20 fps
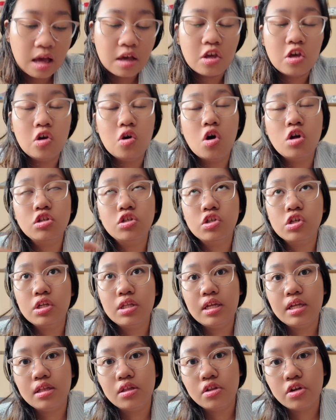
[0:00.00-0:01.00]
You also
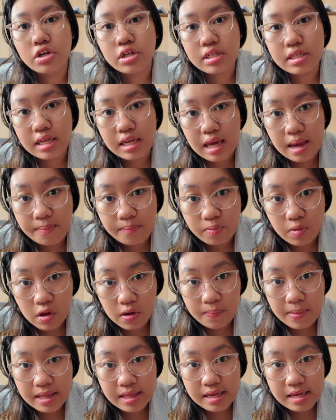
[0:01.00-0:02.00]
need nursing
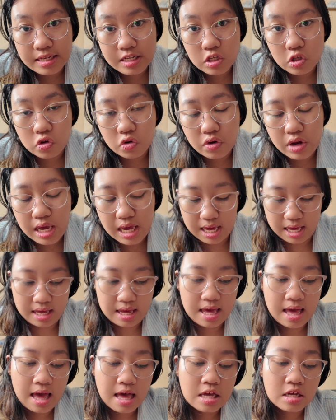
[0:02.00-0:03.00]
employment history.
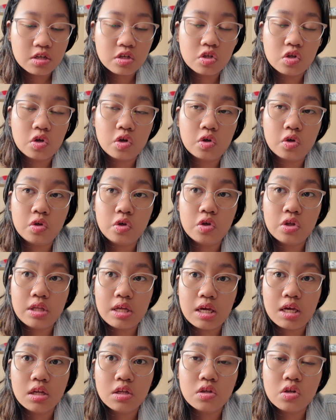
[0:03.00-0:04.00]
So you
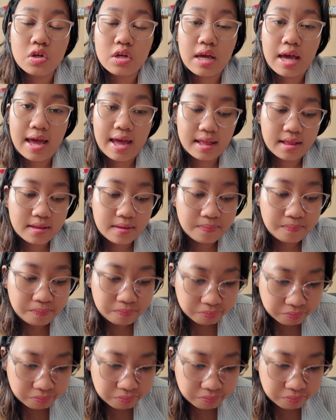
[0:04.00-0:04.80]
need to get